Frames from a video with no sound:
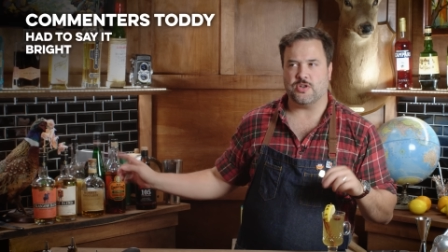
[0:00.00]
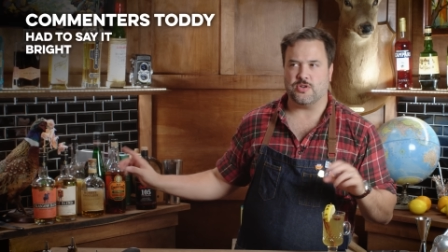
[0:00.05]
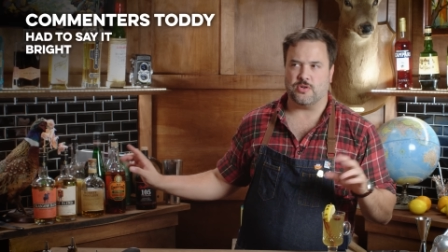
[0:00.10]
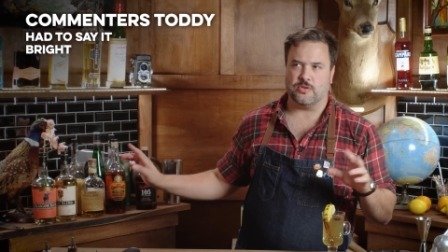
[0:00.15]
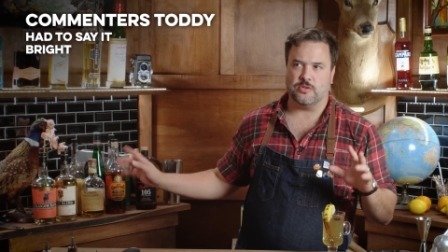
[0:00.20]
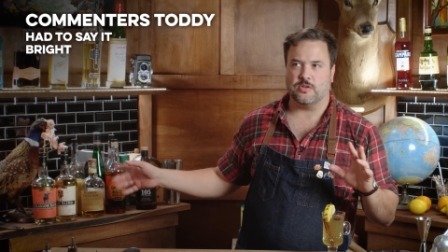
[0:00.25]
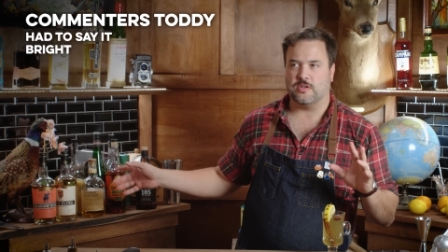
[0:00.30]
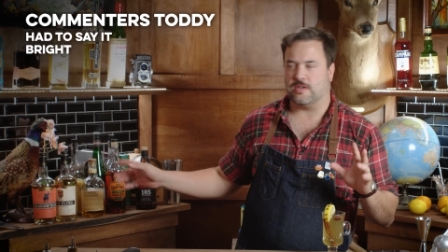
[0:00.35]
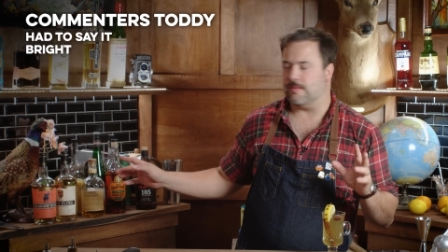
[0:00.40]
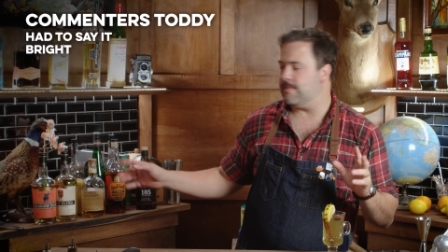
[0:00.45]

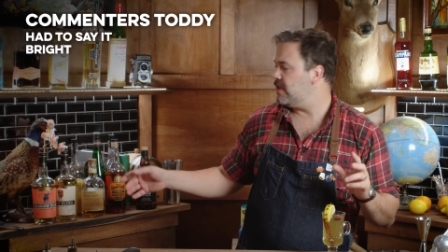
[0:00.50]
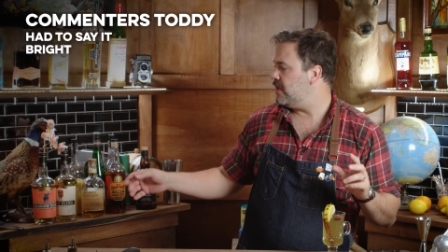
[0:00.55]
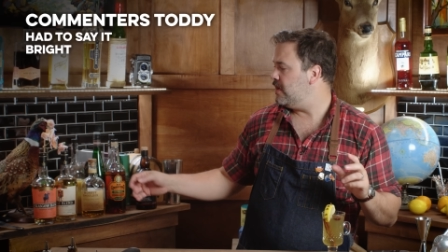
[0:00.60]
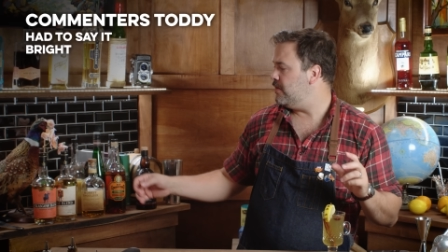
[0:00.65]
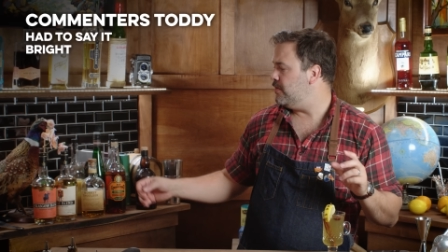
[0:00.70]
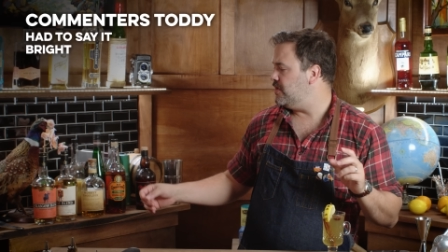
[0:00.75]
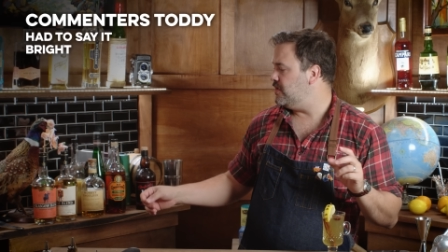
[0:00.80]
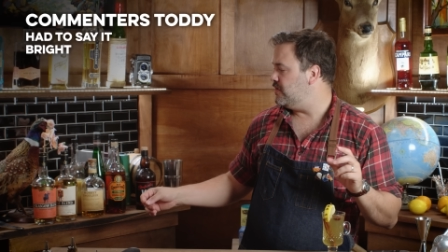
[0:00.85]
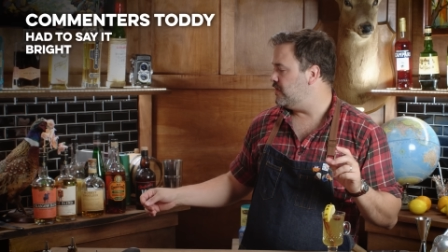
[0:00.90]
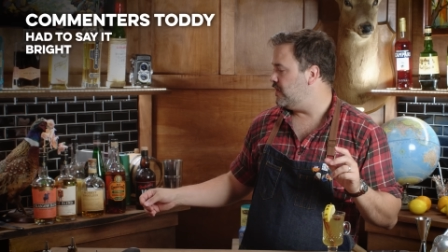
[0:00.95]
shoulder
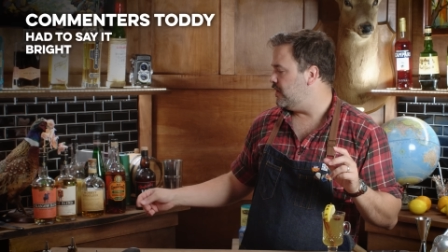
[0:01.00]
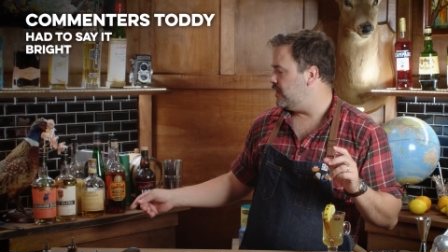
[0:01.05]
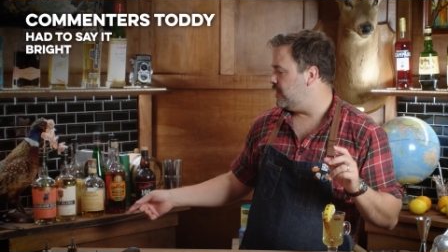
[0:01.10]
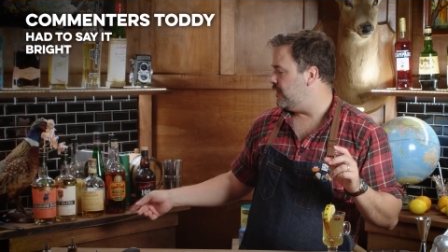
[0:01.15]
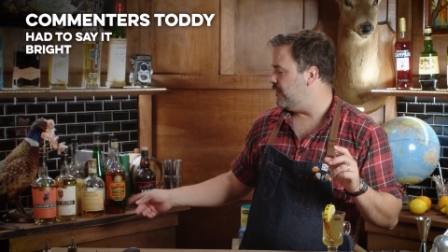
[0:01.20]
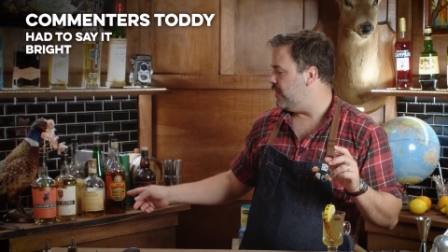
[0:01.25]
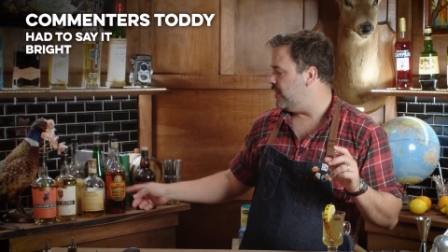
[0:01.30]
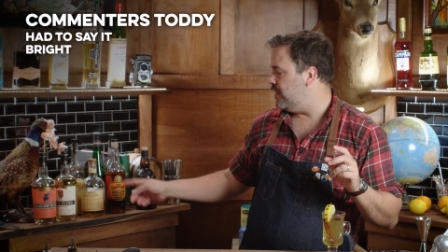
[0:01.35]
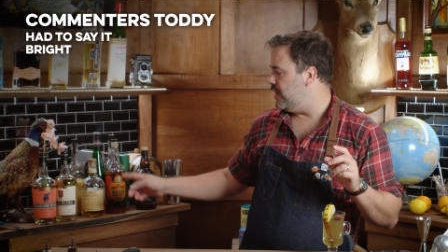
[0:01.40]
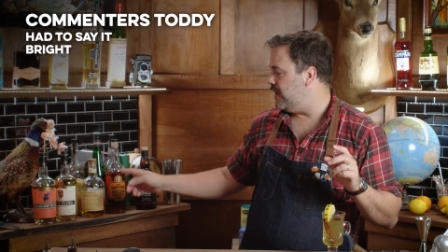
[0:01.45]
typically, which is a little
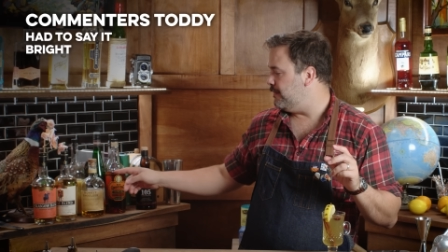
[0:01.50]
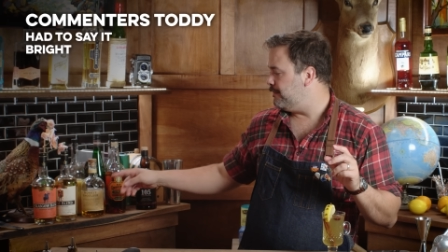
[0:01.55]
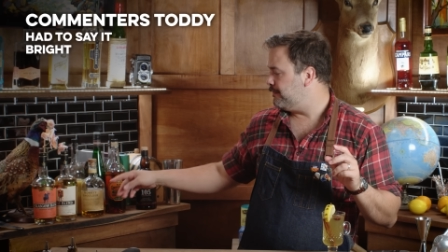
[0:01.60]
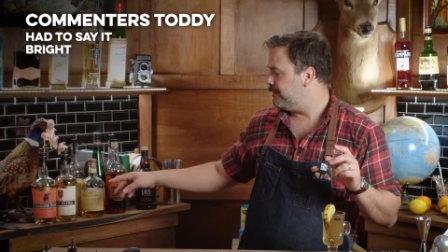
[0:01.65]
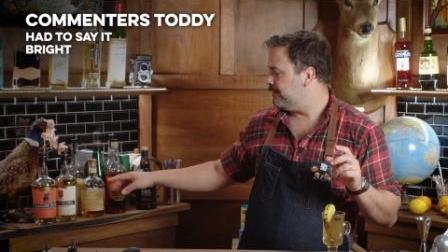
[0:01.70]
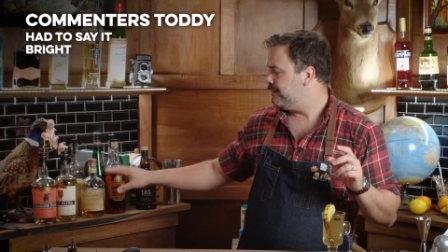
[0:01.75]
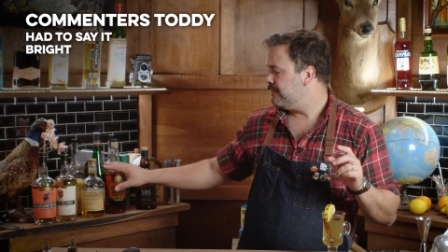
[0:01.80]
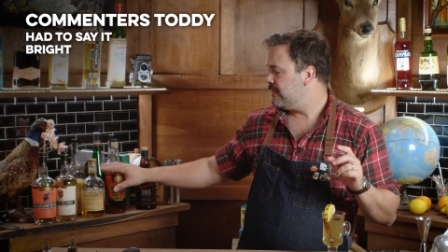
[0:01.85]
different than